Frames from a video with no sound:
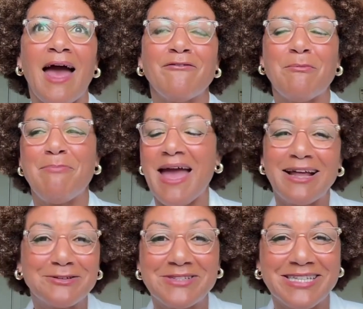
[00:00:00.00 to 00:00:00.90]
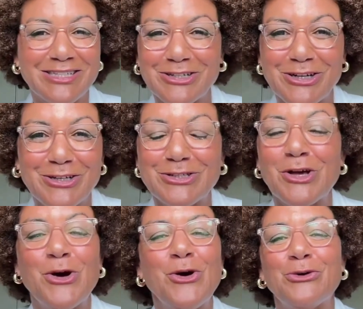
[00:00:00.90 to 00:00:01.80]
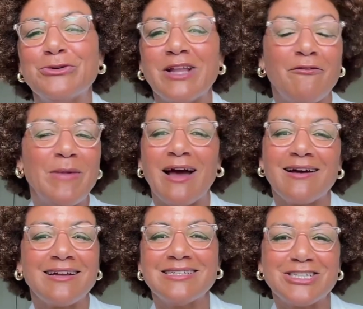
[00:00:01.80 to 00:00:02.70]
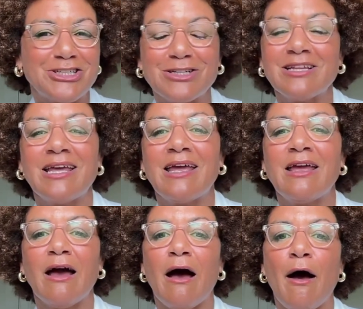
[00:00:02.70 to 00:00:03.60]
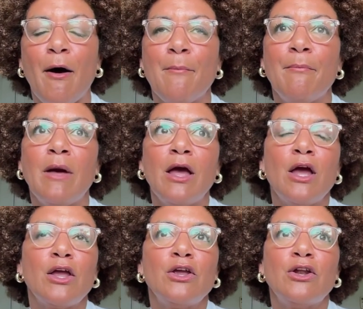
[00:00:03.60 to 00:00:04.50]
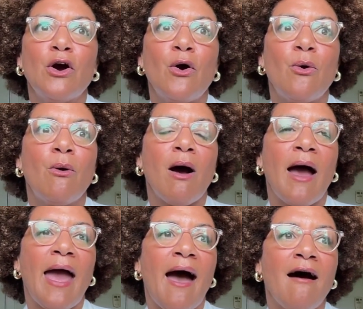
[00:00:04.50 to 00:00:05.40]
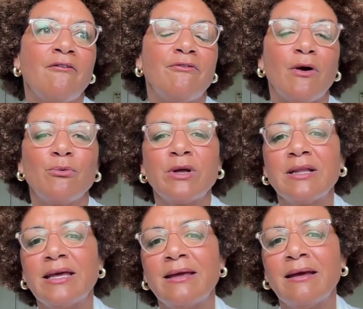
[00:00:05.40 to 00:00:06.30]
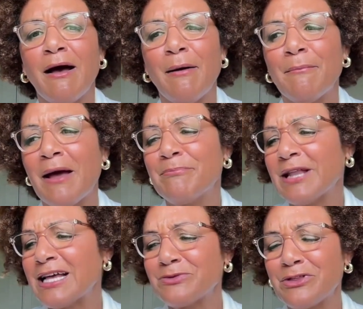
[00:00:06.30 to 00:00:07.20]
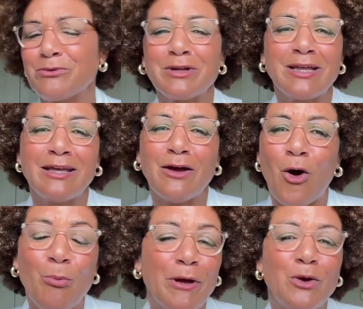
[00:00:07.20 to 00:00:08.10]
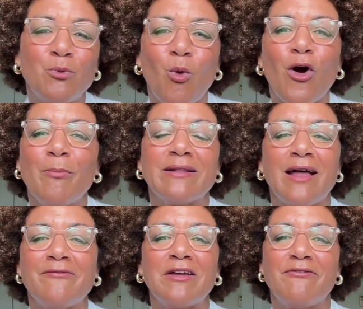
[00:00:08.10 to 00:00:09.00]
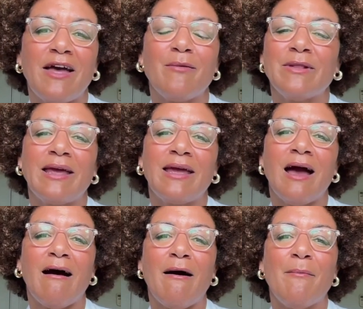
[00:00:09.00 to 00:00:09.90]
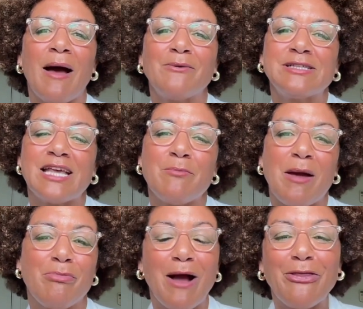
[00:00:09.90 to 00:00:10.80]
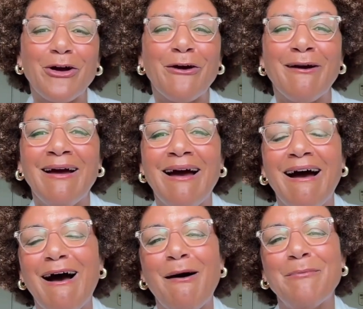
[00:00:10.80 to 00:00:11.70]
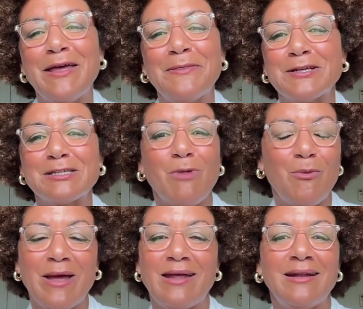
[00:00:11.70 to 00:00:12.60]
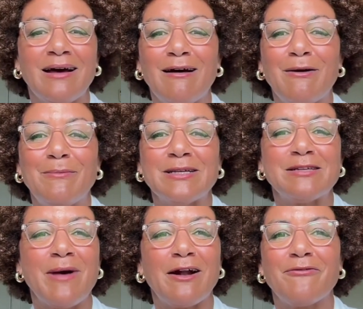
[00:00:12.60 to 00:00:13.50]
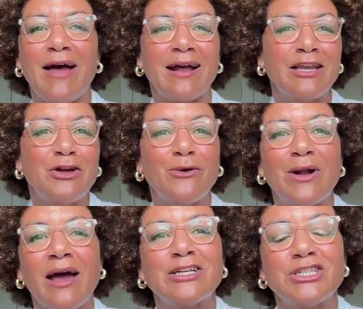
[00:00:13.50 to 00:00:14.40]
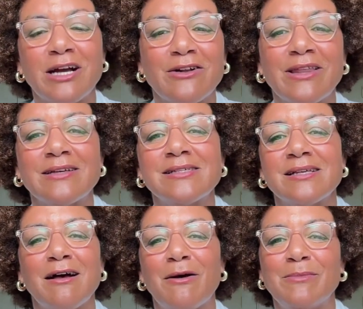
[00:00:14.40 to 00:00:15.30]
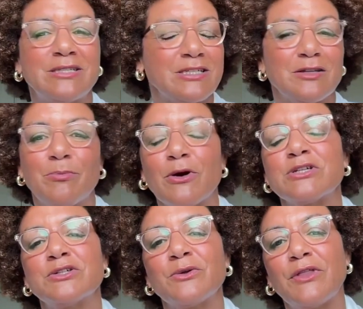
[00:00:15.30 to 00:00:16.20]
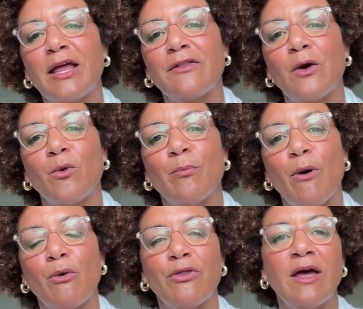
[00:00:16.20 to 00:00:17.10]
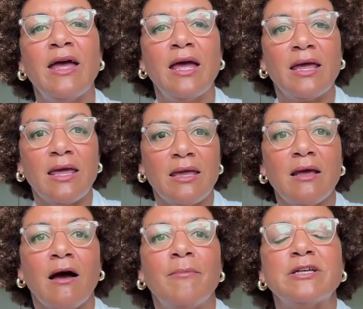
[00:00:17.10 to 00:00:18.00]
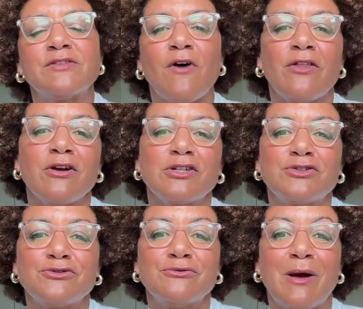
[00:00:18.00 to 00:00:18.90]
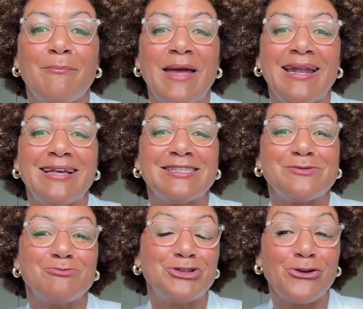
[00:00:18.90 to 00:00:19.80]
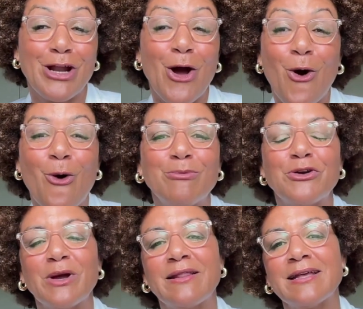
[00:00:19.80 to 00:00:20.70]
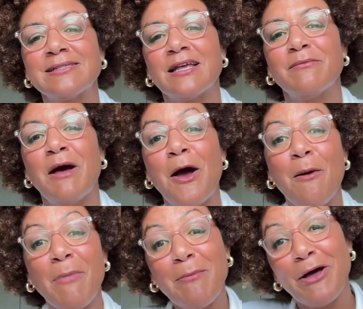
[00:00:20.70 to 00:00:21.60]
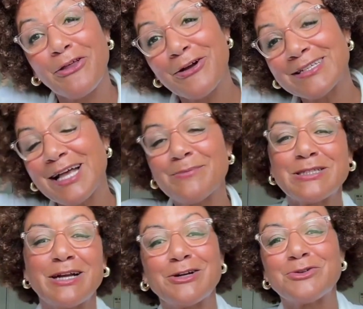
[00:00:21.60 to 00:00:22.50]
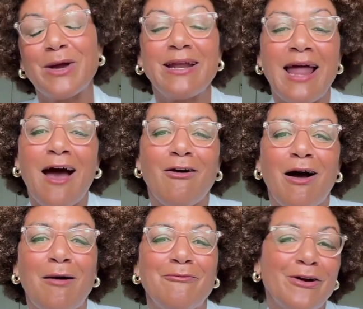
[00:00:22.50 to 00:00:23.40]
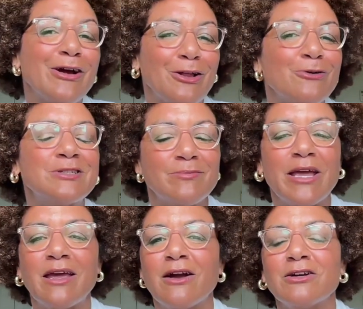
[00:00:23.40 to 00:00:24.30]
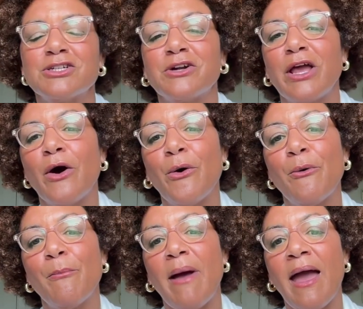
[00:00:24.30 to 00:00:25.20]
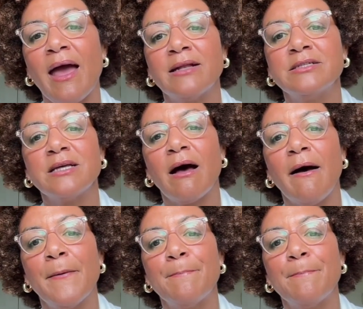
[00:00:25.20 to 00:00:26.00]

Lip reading: I have a band of sisters who love me unconditionally. I have I'm blessed with a really open, warm, and loving family. I would say my brother, in this moment, as a matter of fact, Nicco and I shared this. It's just a personal thing that his father made his journey home during this. And my mother is upstairs right now. I'm very close to making her journey home. And